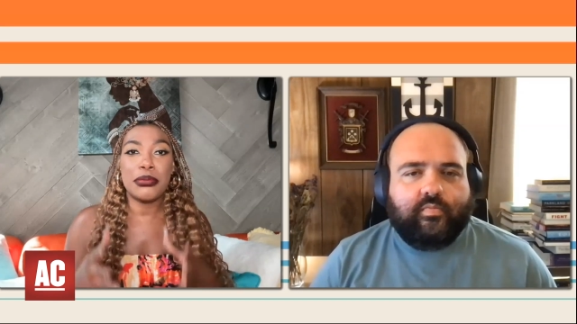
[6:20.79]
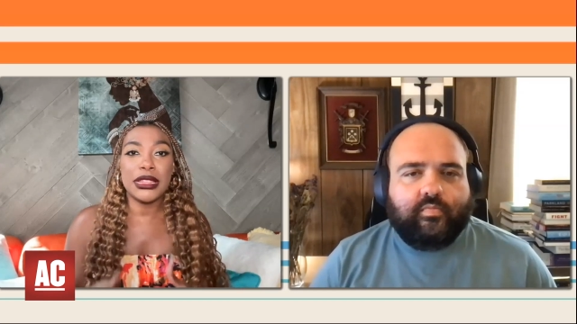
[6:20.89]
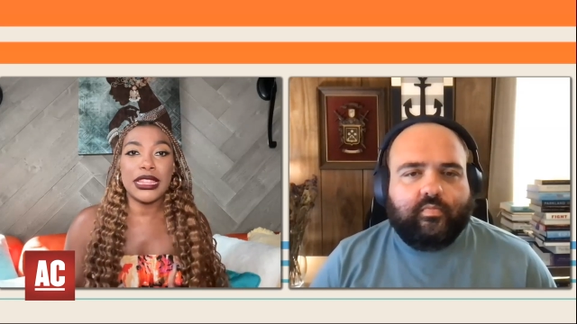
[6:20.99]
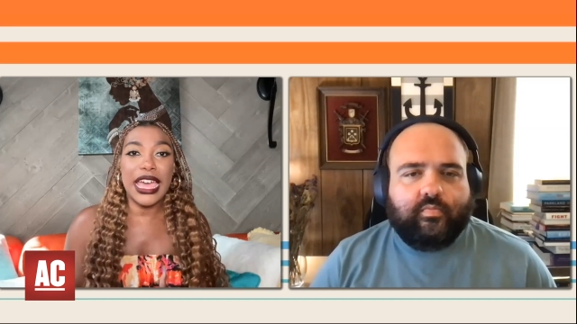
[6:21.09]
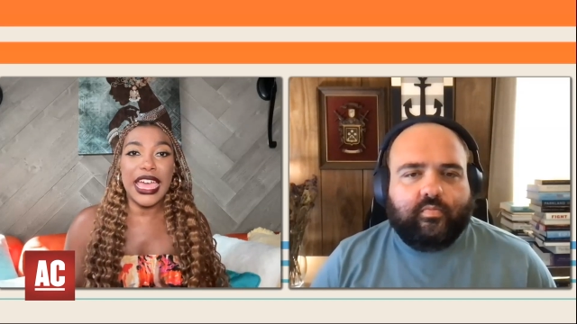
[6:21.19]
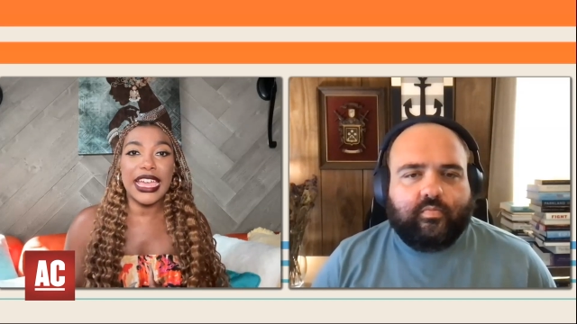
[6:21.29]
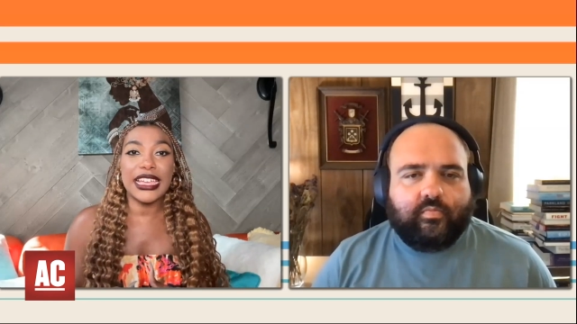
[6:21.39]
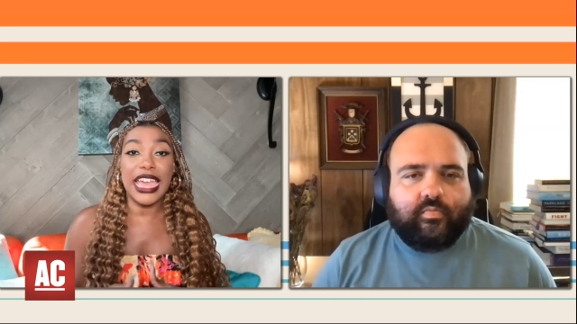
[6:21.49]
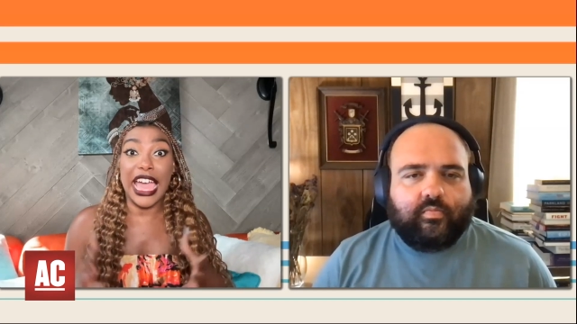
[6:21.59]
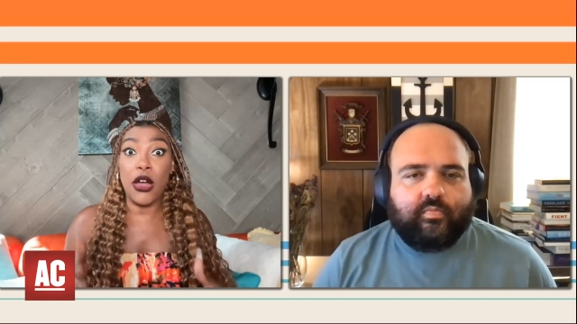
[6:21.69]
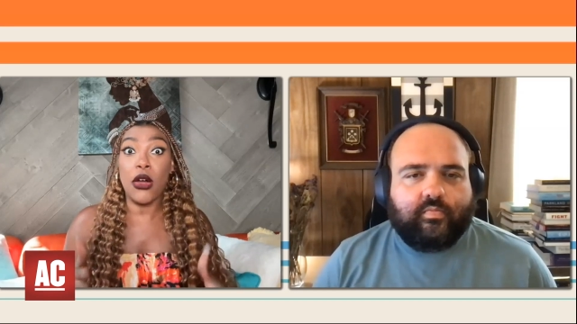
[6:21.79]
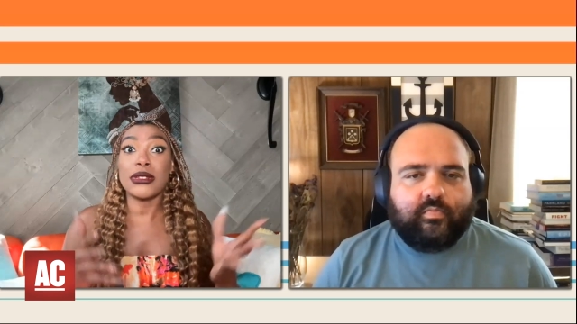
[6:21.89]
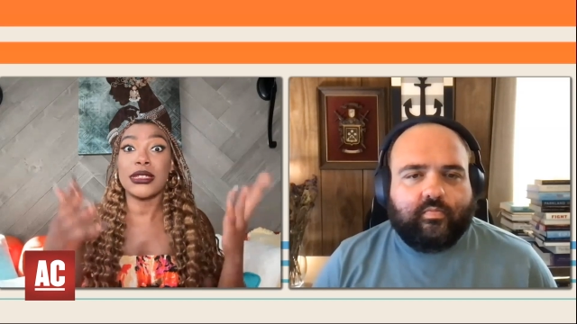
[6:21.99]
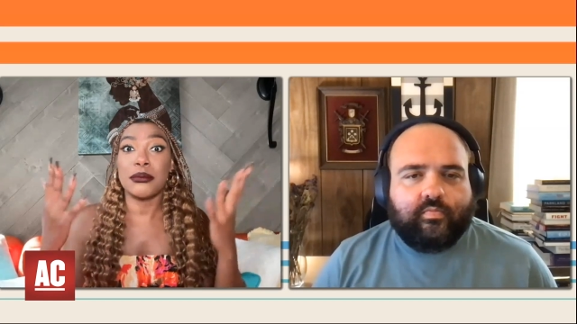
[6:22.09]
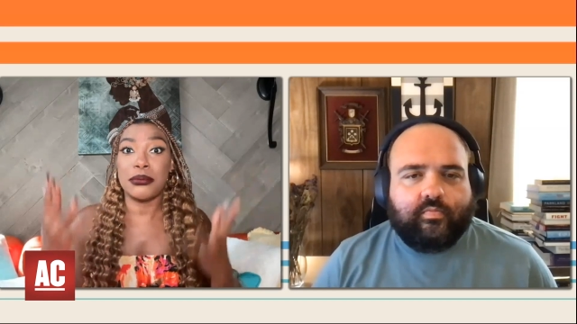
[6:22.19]
Speaker 1: black
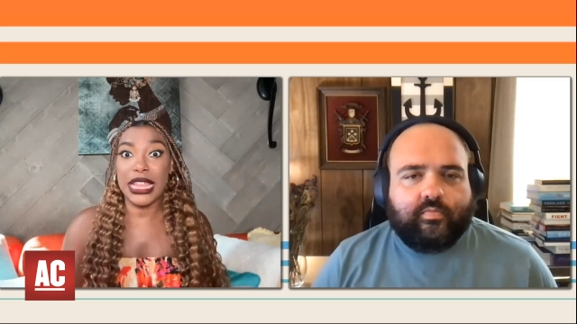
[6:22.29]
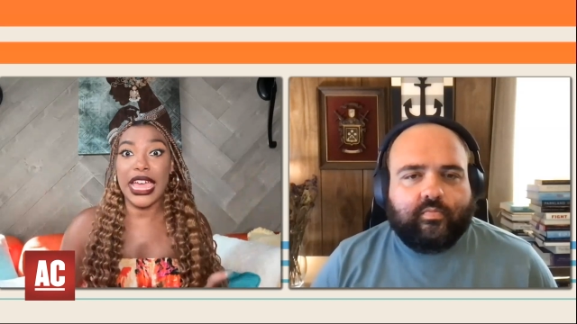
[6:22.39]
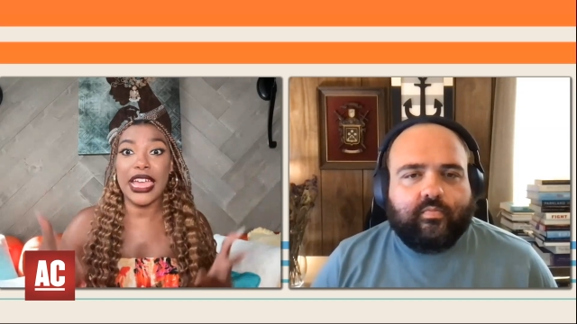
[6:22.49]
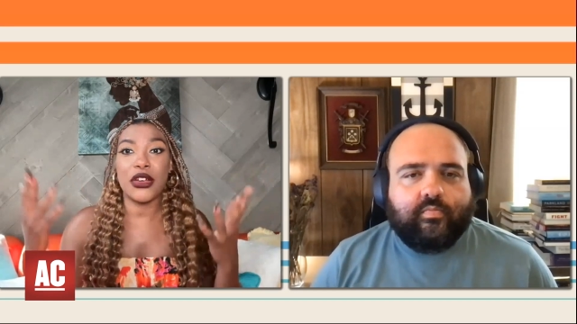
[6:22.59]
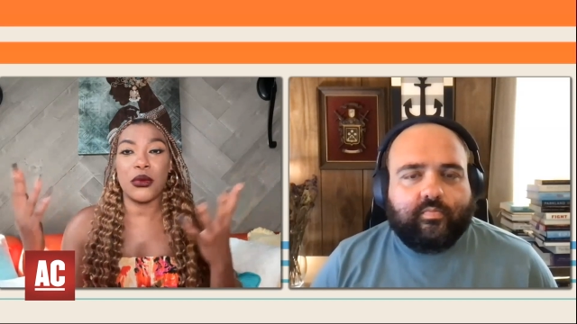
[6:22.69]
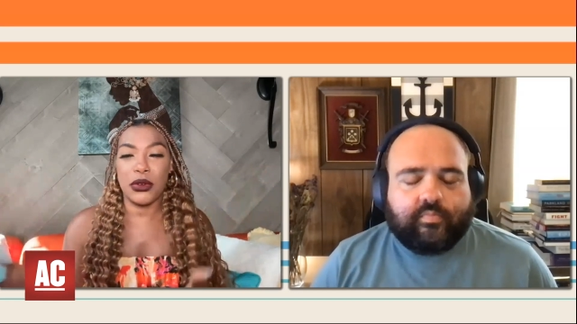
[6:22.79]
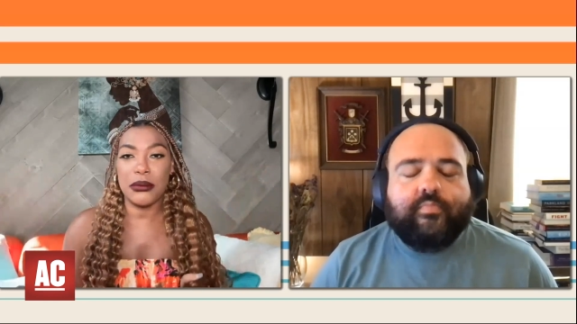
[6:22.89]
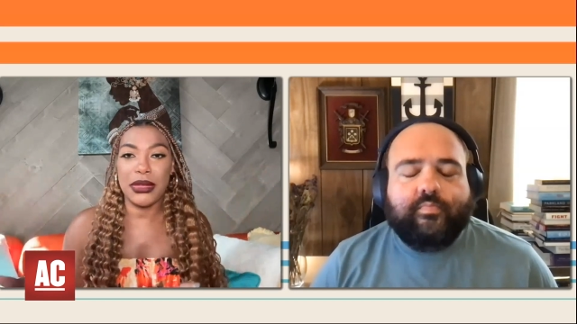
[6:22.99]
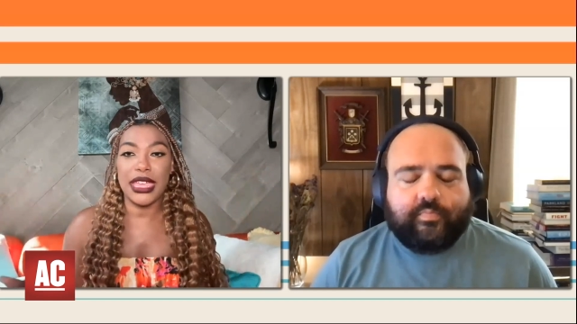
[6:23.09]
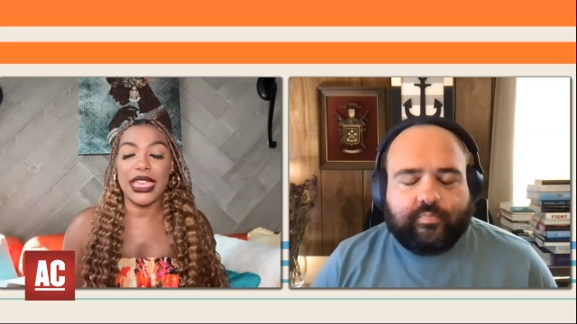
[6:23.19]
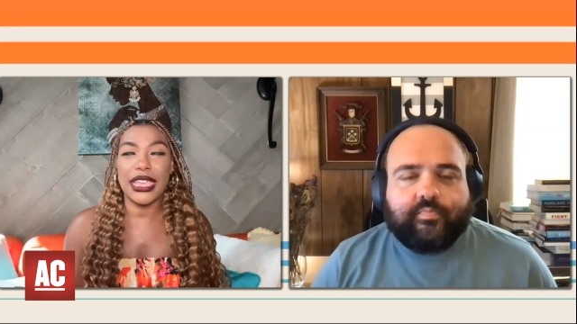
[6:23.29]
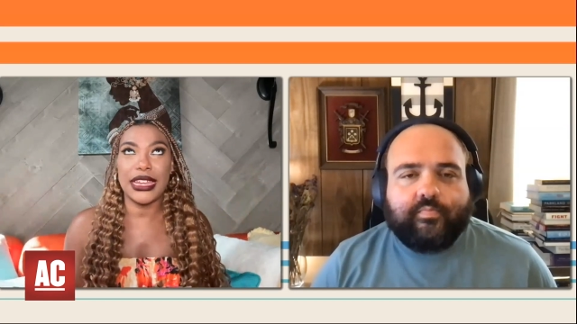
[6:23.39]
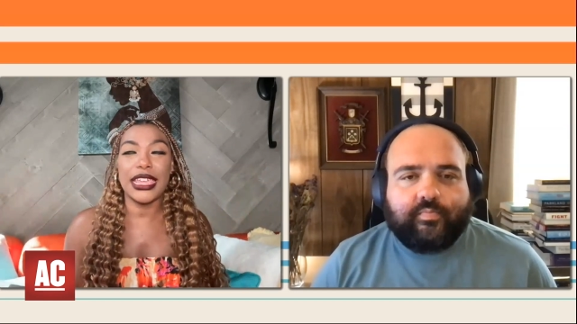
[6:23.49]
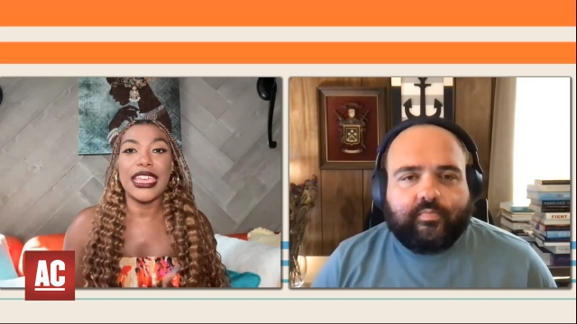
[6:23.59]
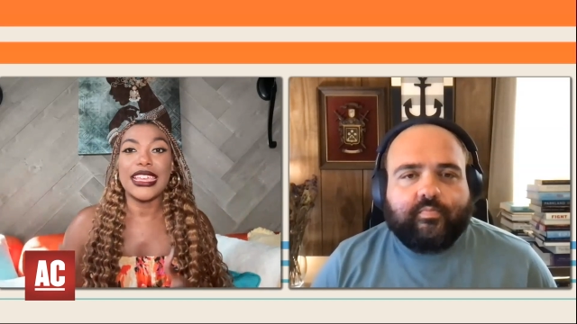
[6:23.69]
out black
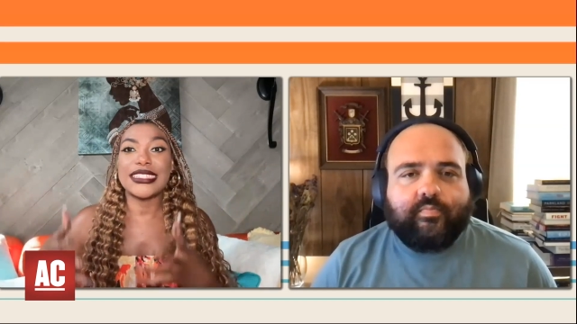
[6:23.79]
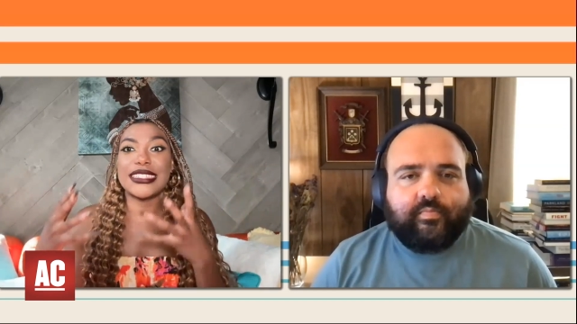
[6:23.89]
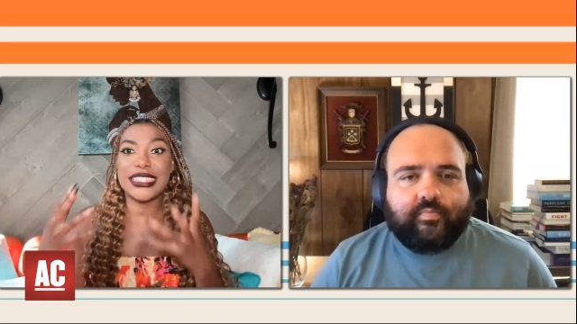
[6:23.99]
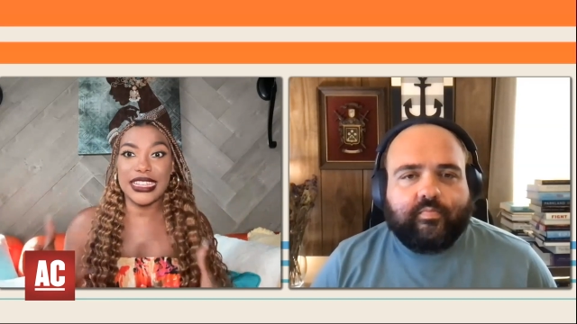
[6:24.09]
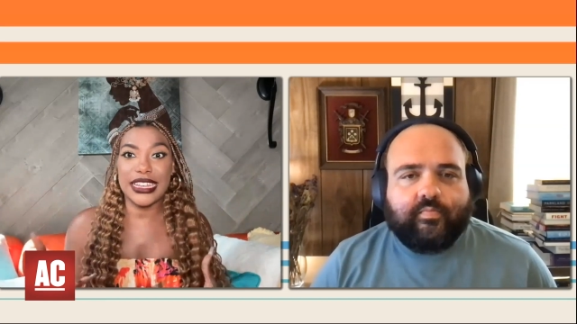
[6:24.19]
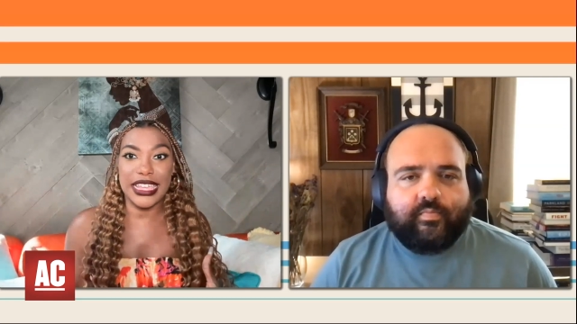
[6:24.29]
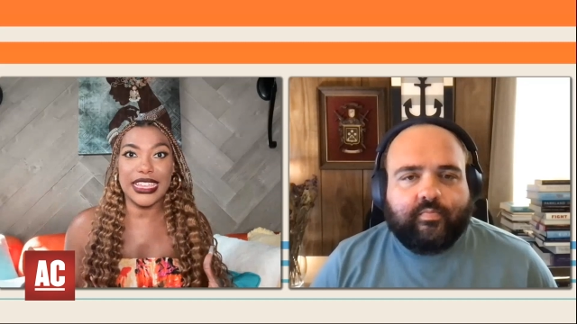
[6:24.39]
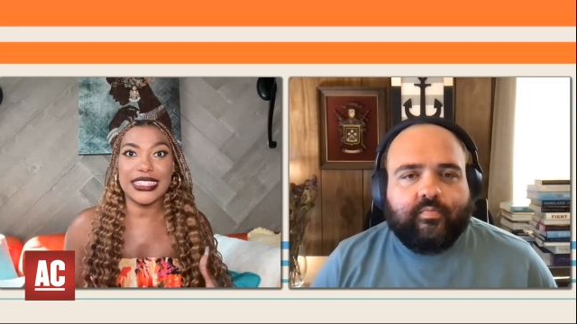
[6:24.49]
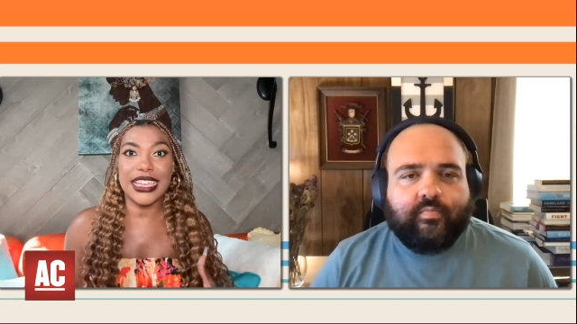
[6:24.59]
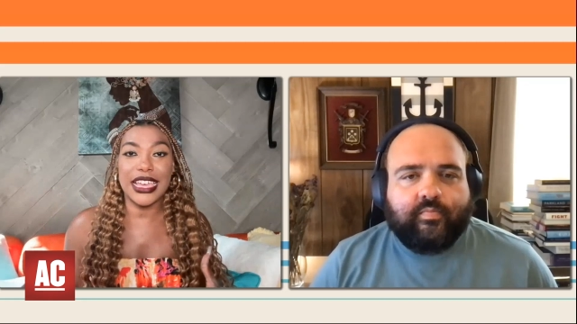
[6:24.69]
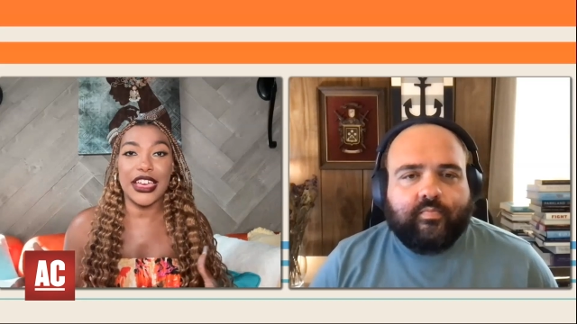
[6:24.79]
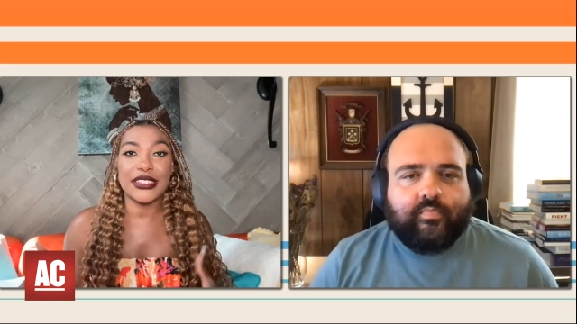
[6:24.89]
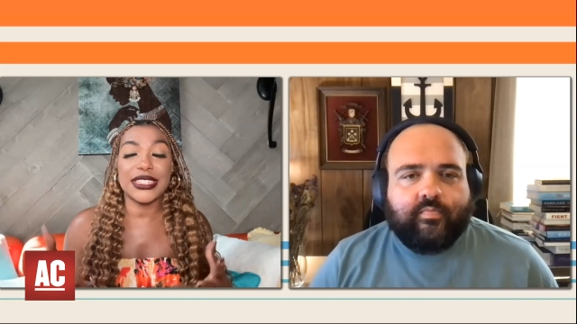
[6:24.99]
woman senate uh,